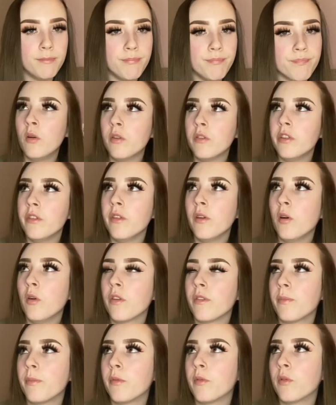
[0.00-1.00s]
Got to the
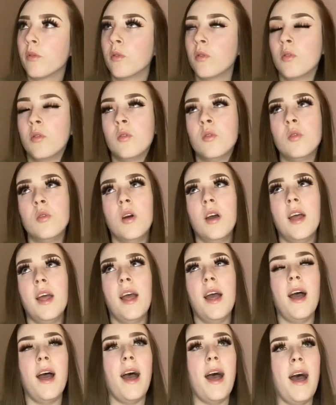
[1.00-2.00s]
hospital
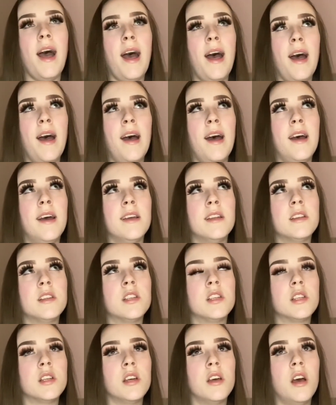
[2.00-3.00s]
at,
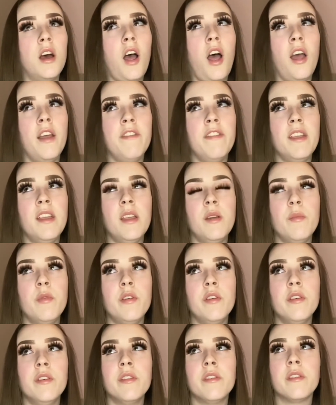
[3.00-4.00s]
I think it
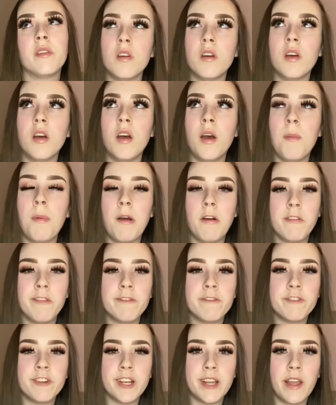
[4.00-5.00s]
was about
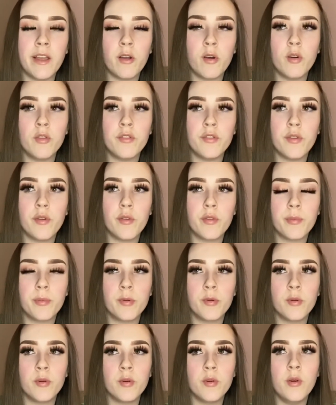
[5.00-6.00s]
3 I got to the
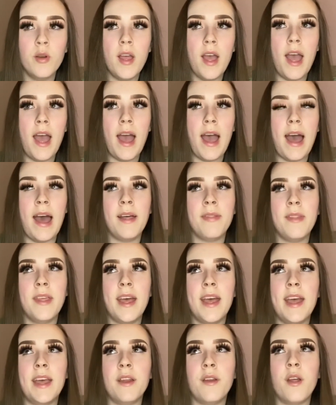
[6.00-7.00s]
hospital, and
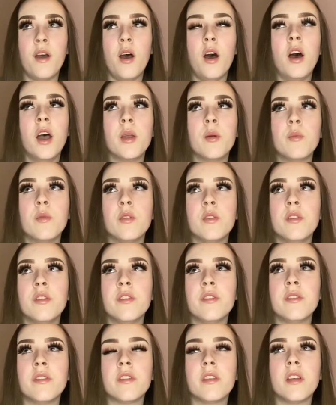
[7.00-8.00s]
then I
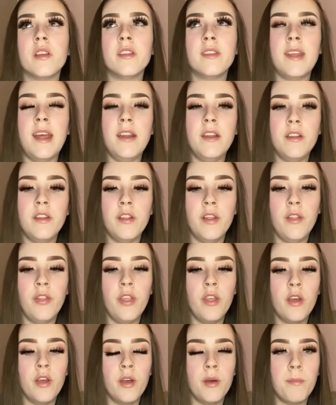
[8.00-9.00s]
was sent to
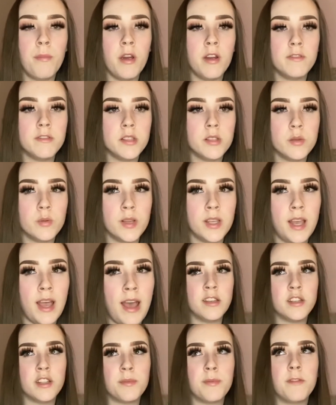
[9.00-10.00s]
the birthing suite
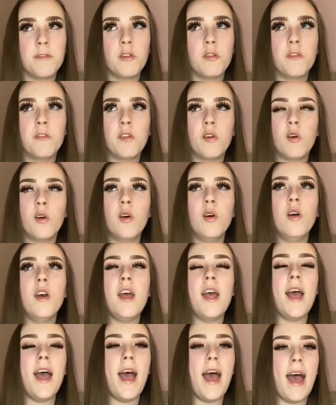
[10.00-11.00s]
just before 4,
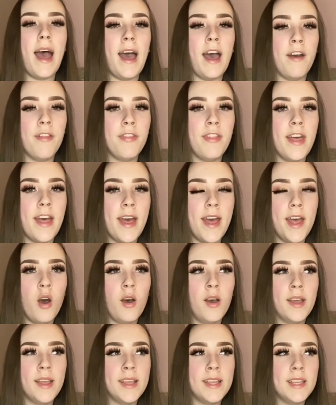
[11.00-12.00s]
and then
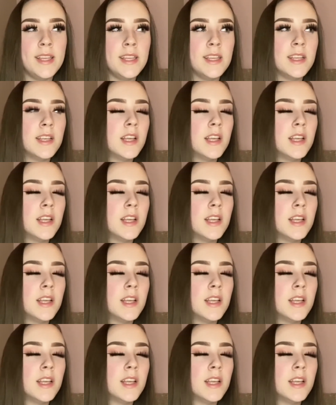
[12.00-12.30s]
I